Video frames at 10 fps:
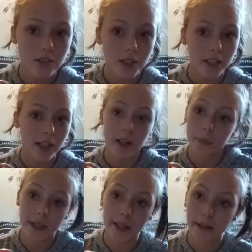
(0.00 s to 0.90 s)
Check it out
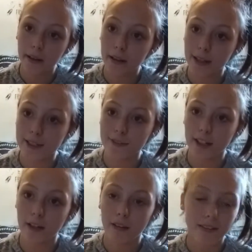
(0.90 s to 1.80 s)
in my last
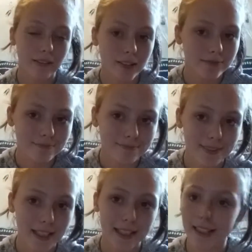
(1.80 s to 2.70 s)
video.
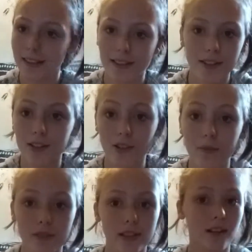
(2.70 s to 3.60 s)
Link in the
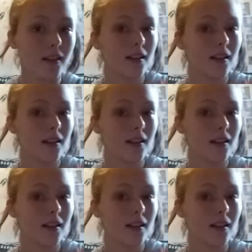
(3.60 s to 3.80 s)
description.